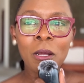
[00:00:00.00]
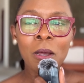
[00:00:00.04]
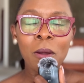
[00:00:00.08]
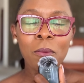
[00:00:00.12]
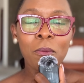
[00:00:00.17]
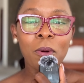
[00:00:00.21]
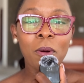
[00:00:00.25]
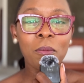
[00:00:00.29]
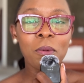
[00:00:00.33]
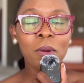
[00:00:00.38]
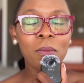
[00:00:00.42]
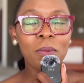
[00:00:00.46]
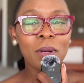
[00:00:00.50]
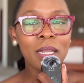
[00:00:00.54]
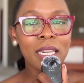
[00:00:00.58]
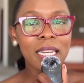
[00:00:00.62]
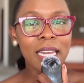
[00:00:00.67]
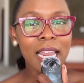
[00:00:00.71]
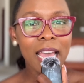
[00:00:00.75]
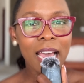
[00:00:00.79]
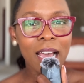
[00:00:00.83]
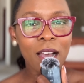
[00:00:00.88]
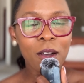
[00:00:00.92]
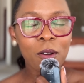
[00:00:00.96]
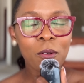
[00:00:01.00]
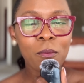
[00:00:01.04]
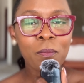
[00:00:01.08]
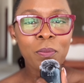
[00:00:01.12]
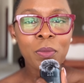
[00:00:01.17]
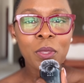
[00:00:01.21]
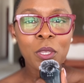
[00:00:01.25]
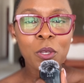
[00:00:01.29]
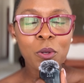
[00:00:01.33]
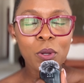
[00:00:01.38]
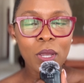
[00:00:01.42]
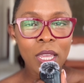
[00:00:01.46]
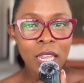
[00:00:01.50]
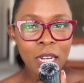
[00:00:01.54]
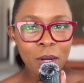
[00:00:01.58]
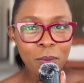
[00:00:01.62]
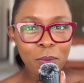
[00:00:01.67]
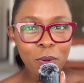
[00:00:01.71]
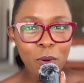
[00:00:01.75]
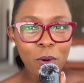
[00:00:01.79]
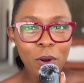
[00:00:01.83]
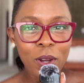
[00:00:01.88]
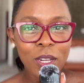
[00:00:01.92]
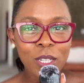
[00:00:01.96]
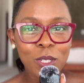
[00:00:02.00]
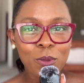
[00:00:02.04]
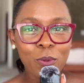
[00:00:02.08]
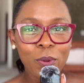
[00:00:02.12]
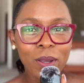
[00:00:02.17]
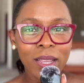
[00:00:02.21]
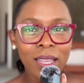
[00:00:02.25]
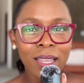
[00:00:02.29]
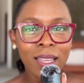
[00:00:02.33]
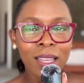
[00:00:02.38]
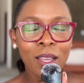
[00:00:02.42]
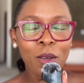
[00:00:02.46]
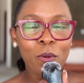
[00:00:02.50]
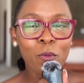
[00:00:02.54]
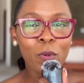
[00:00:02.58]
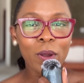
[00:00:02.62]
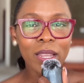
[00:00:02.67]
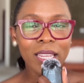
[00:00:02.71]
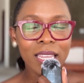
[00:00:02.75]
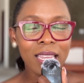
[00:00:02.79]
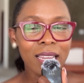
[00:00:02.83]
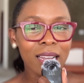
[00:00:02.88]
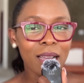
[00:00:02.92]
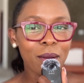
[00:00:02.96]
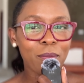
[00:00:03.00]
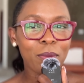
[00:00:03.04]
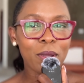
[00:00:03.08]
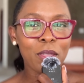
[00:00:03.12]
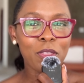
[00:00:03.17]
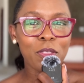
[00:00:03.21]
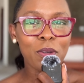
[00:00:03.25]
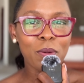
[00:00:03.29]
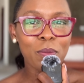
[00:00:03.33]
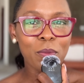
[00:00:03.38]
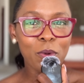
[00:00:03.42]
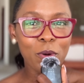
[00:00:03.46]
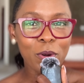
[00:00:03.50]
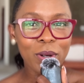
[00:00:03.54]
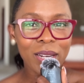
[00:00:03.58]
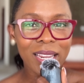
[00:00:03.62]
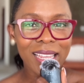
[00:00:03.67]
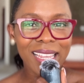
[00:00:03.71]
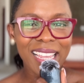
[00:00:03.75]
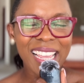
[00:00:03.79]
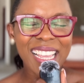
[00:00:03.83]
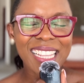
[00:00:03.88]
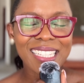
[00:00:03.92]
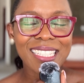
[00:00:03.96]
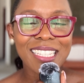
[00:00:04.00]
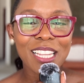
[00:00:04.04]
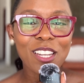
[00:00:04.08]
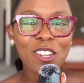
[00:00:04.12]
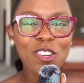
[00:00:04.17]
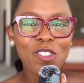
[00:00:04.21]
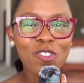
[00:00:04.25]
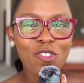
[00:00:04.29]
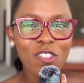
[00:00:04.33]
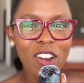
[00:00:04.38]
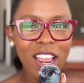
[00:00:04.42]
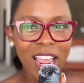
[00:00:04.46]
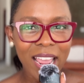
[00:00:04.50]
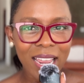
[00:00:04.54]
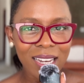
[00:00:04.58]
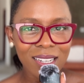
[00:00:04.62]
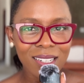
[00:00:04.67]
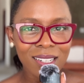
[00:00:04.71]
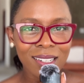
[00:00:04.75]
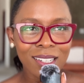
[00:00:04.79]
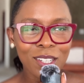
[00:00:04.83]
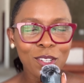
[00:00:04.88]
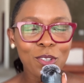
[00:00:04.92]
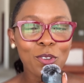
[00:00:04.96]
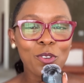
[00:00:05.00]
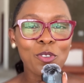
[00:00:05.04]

Probably now you're at a point where waking up in the morning is a dread. You